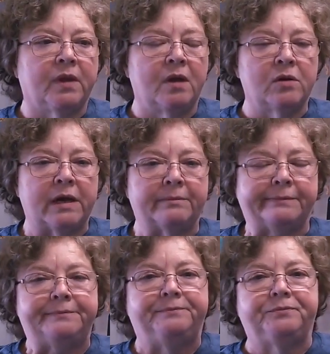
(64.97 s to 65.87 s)
Okay.
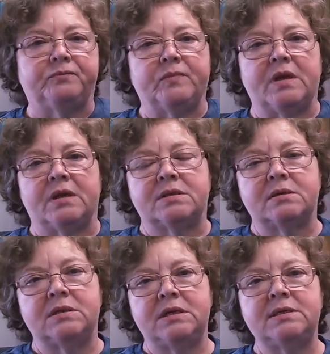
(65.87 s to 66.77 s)

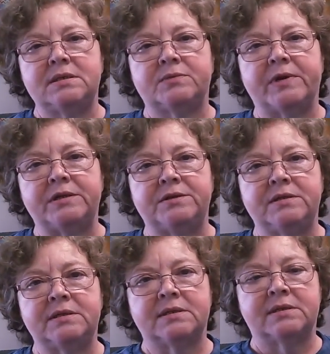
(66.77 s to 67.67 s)
So the easiest way to do
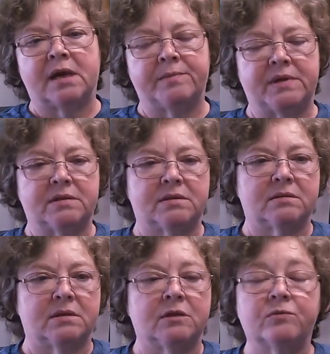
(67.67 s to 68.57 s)
these assignments,
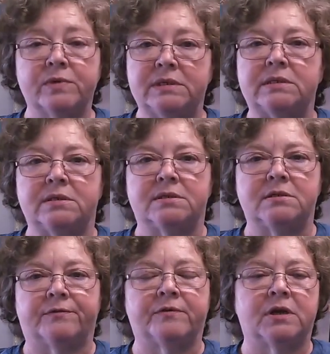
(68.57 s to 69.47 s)
and the reason it's
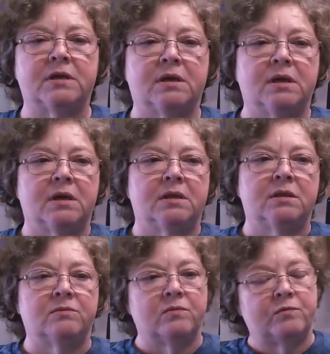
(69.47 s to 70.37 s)
different
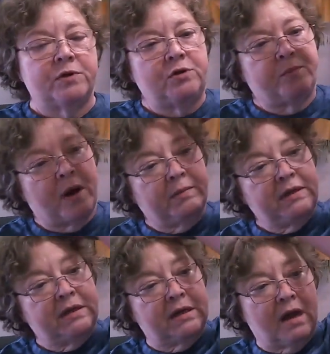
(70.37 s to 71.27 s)
than what you probably
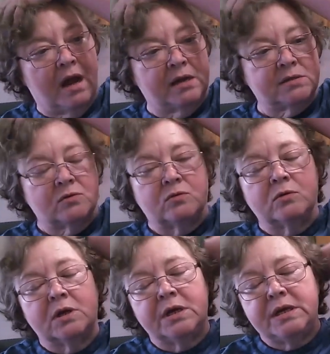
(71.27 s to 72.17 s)
did in high school,
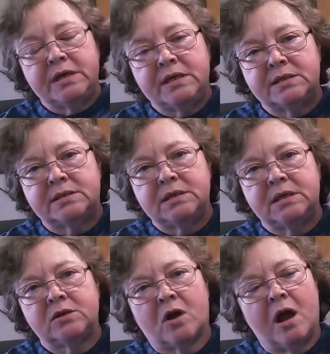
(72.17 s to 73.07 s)
is
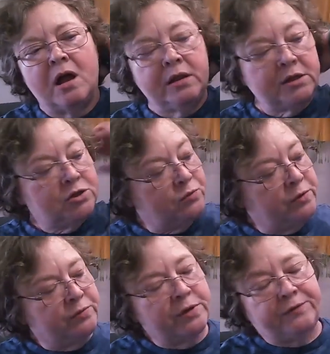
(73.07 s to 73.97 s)
in college
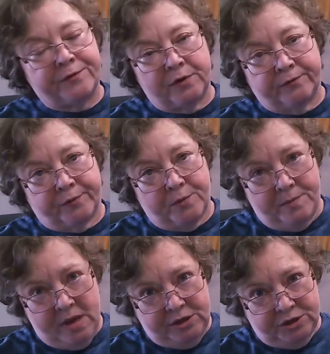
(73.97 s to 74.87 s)
we read for
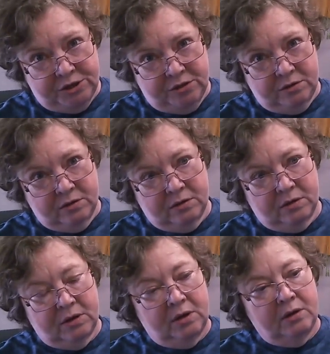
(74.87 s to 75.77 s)
information.
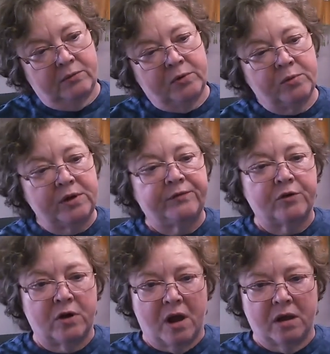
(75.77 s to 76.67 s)
We read for
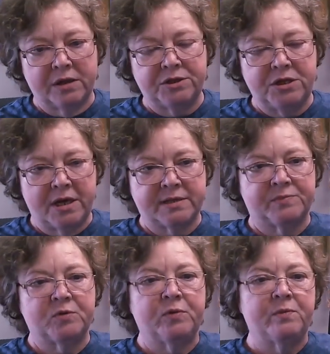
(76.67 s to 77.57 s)
knowledge, yes,
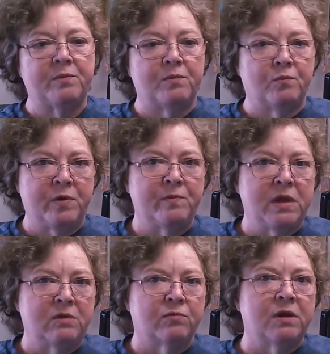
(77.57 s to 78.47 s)
but we
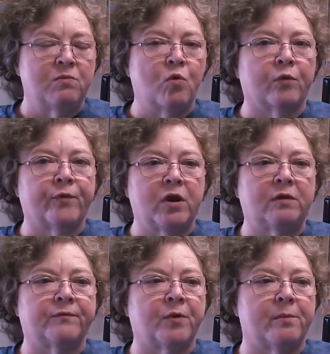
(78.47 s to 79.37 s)
read more for
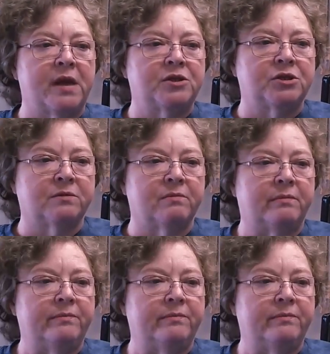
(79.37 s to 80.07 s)
information.